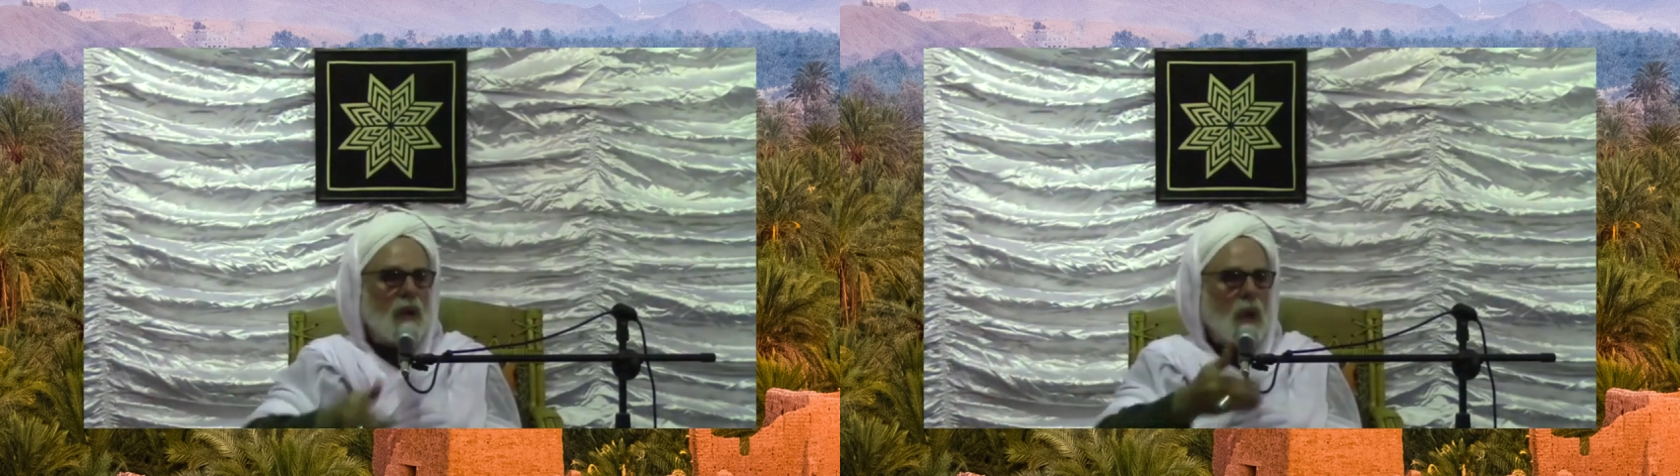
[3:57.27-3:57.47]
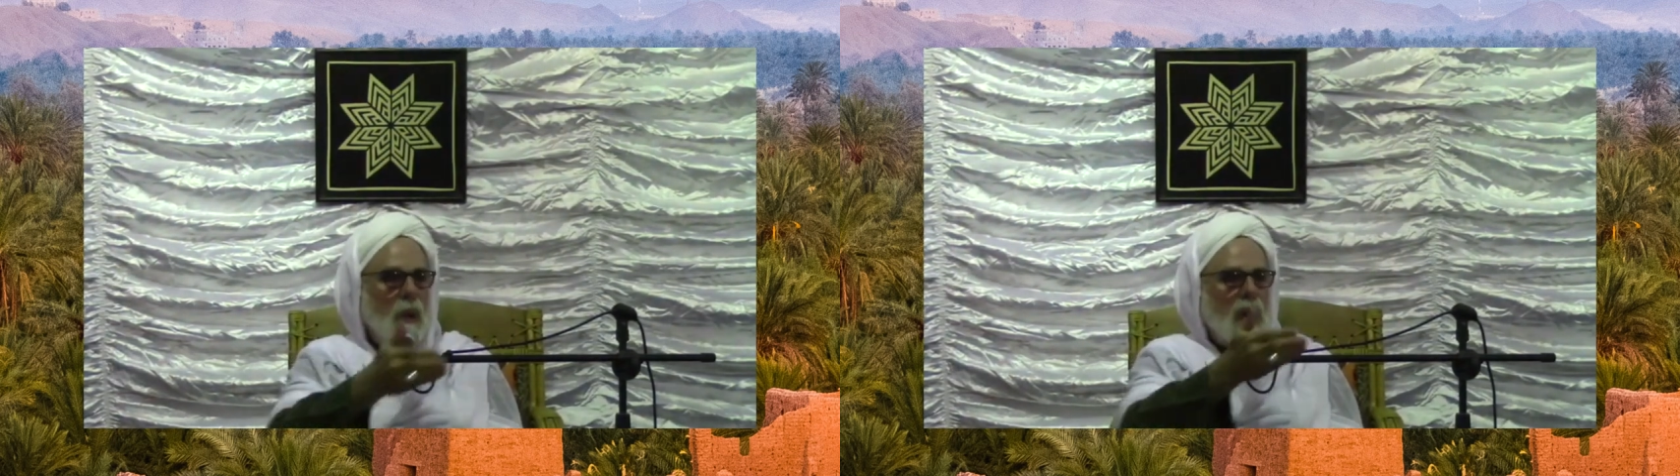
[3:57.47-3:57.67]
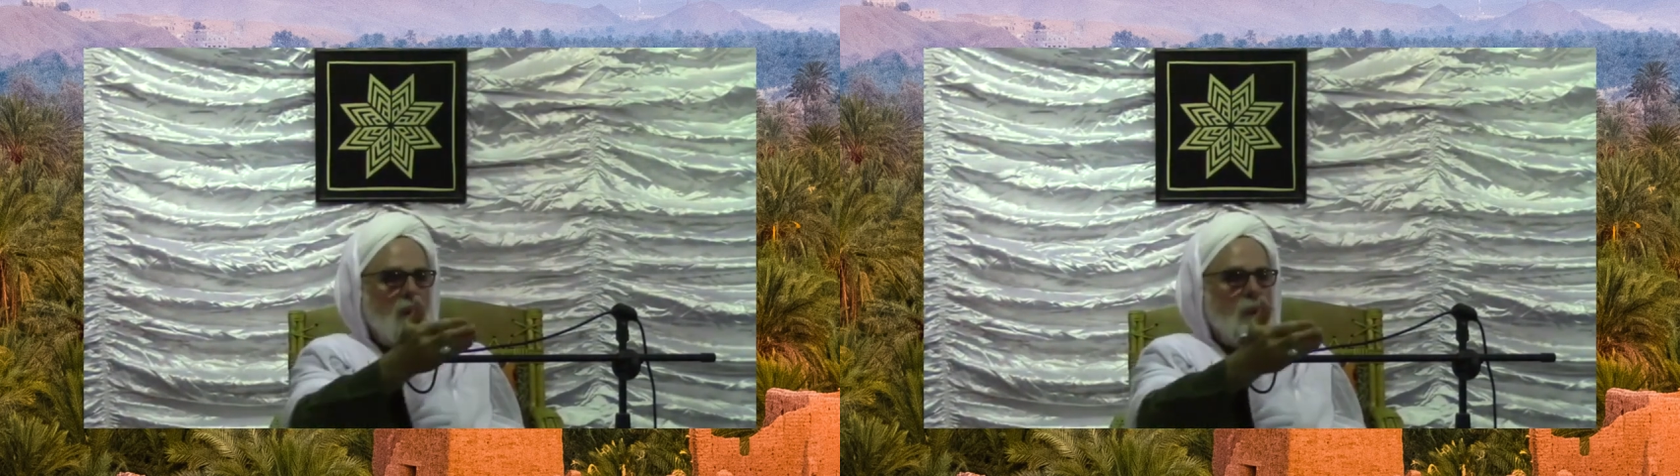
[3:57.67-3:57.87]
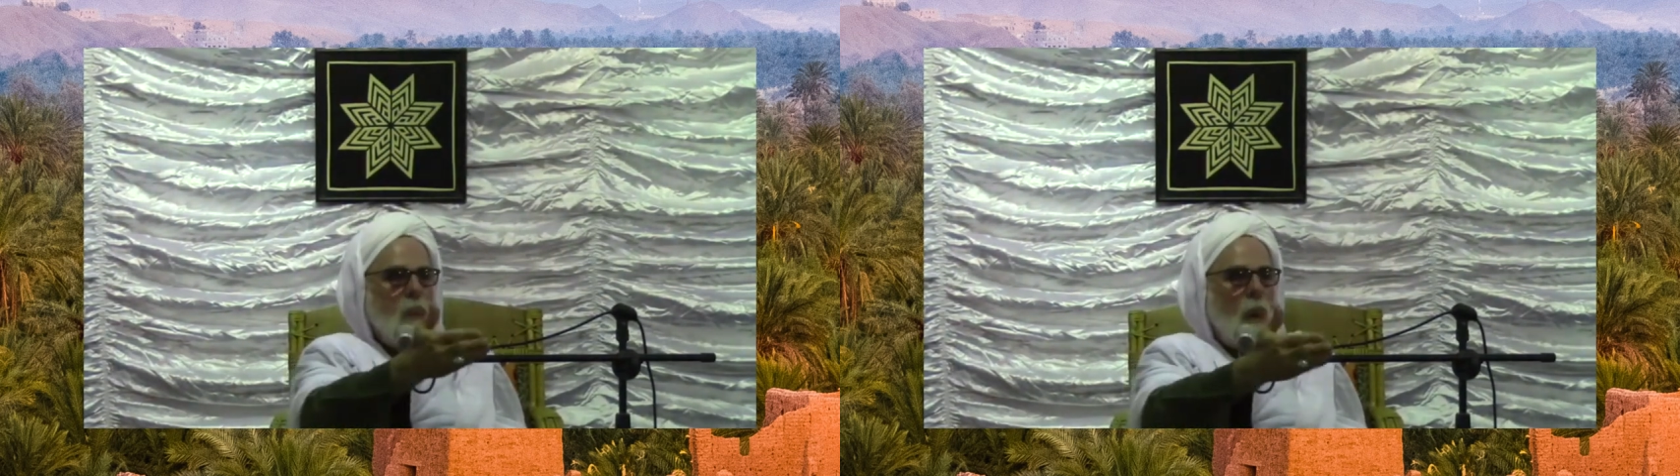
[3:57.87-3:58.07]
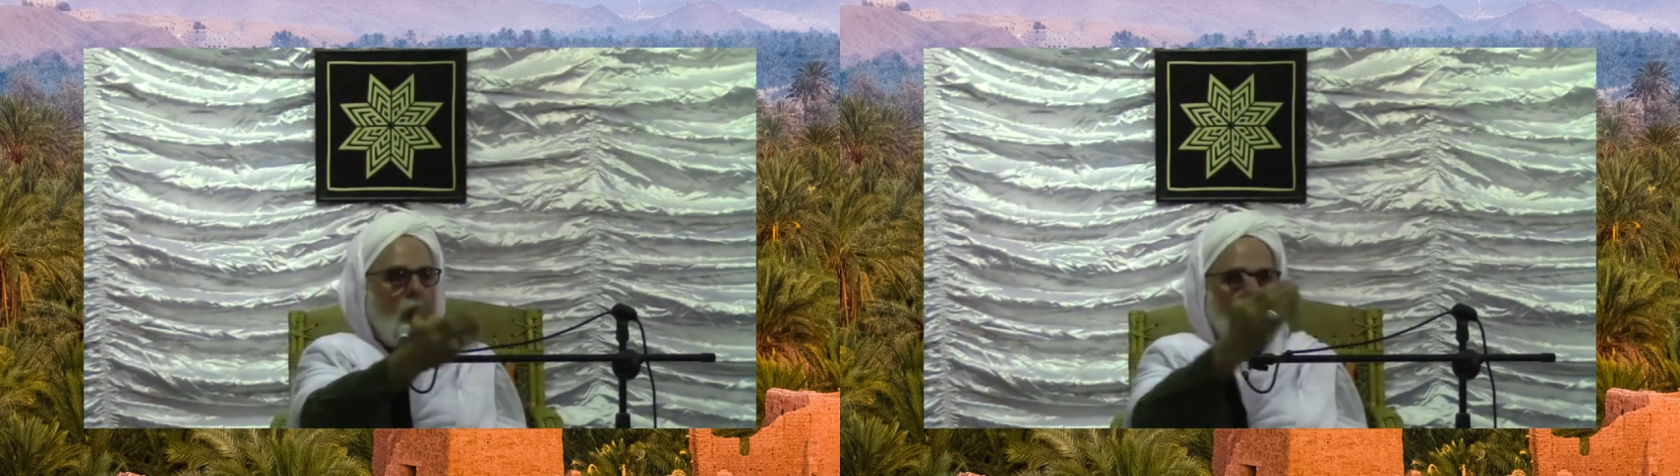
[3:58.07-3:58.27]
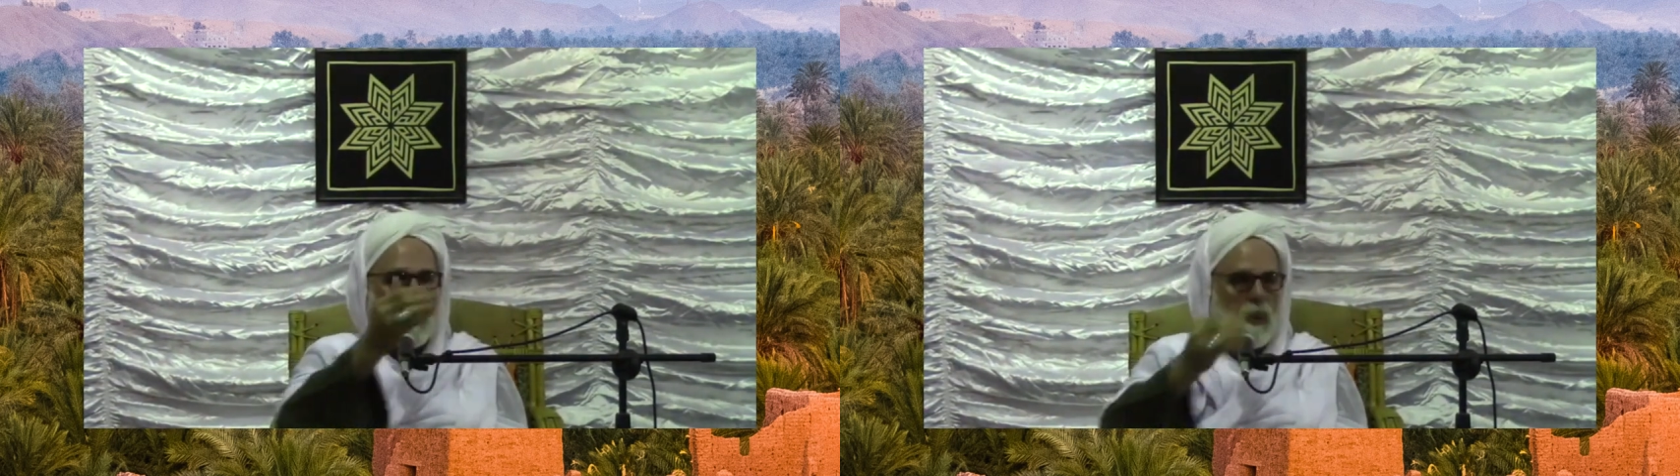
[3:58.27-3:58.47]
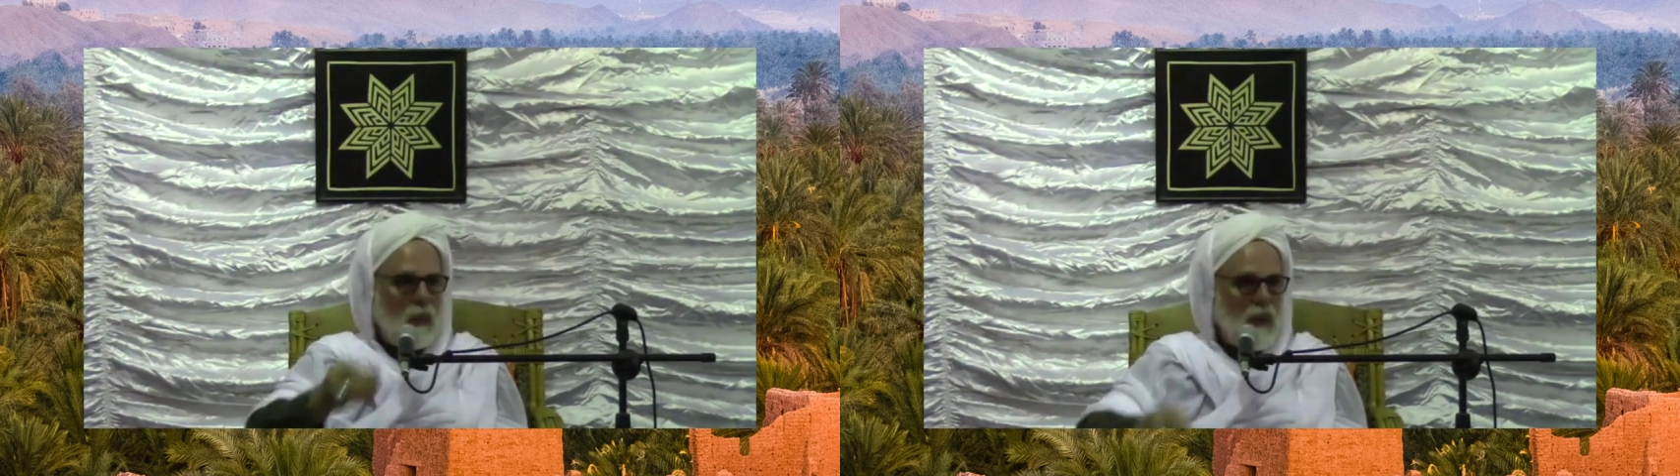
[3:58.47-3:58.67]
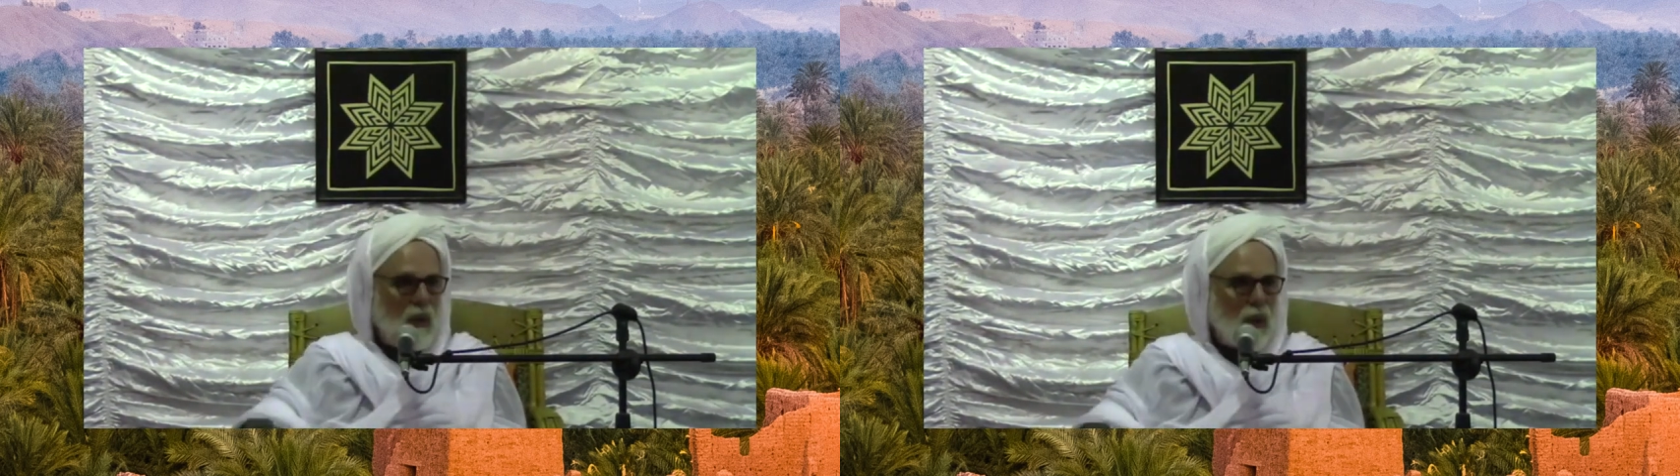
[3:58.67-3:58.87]
The way you walk
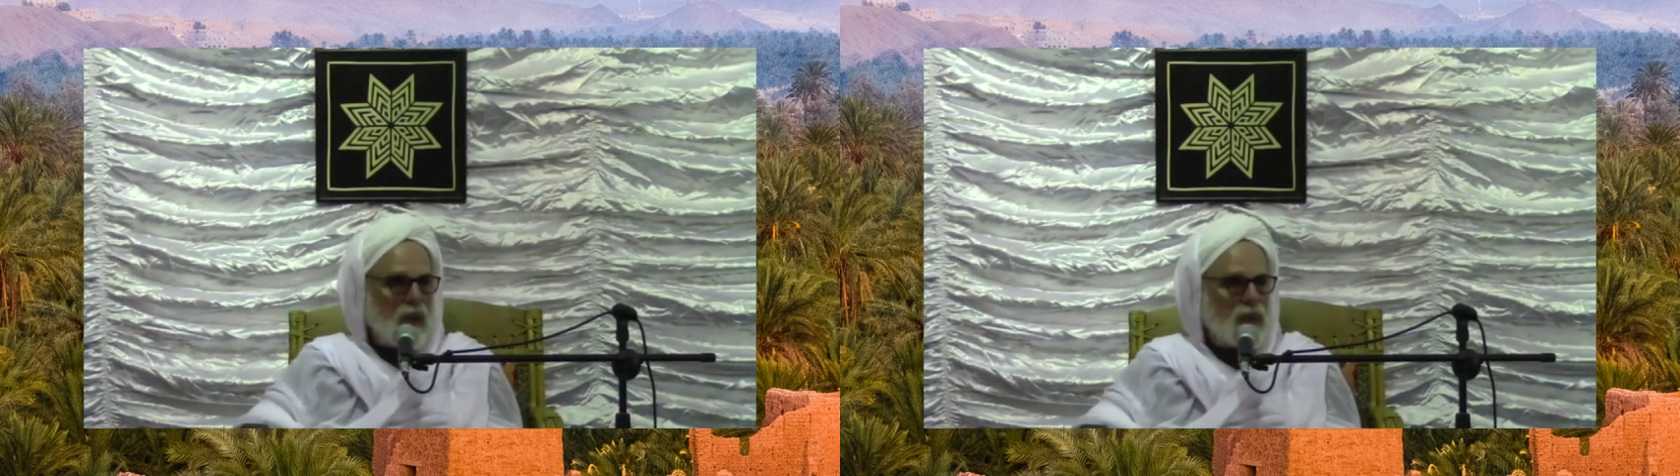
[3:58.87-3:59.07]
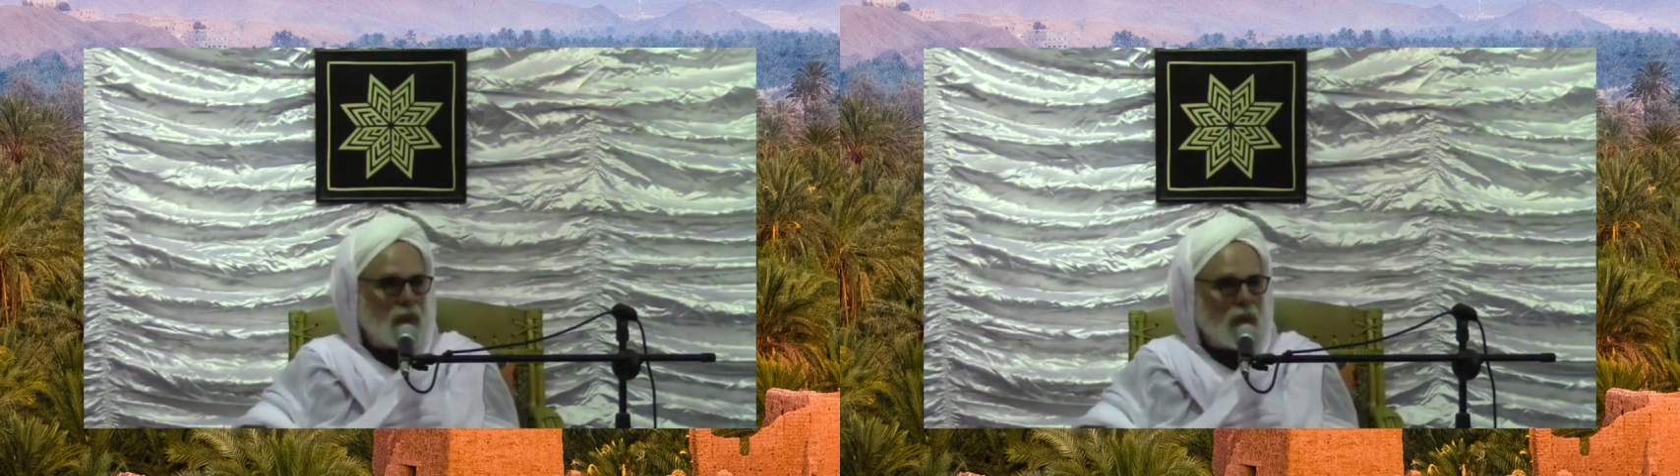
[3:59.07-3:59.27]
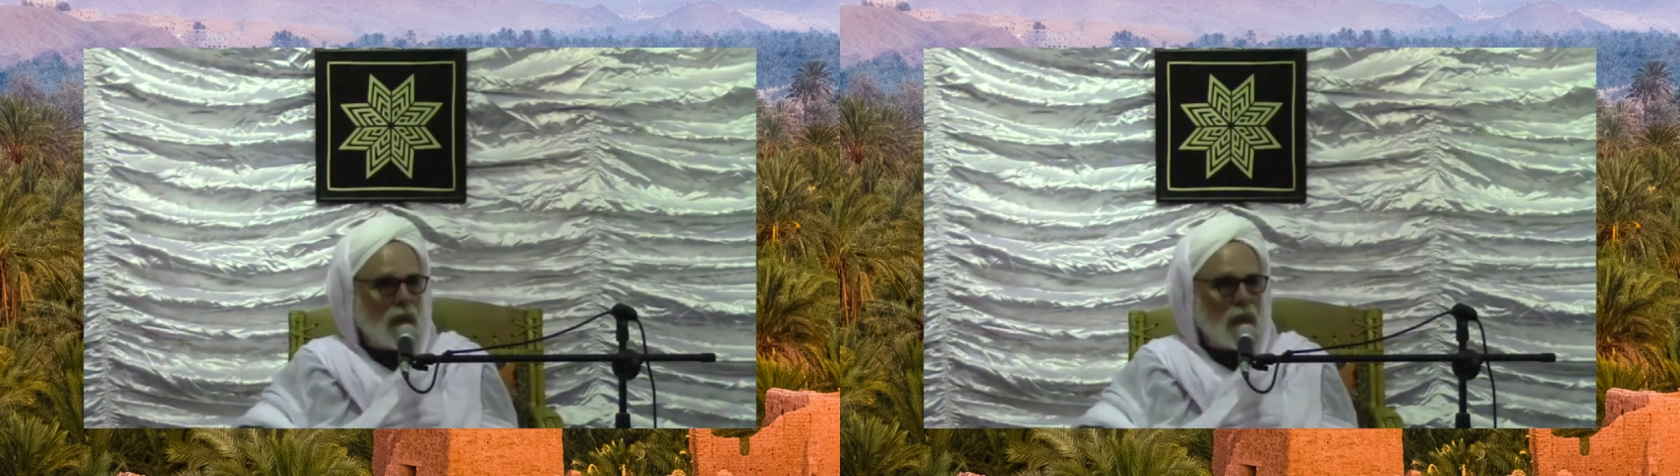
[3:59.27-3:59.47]
will be graceful.